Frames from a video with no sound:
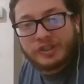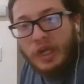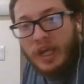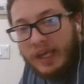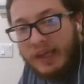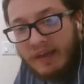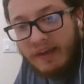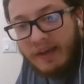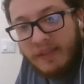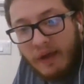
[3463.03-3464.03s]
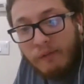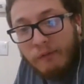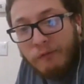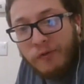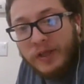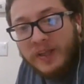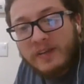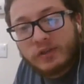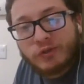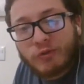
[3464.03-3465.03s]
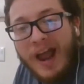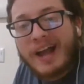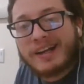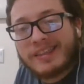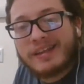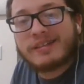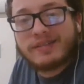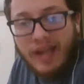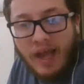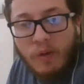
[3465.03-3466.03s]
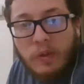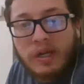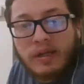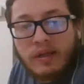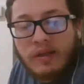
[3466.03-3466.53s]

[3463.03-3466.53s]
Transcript: shit, and that really dragged things down.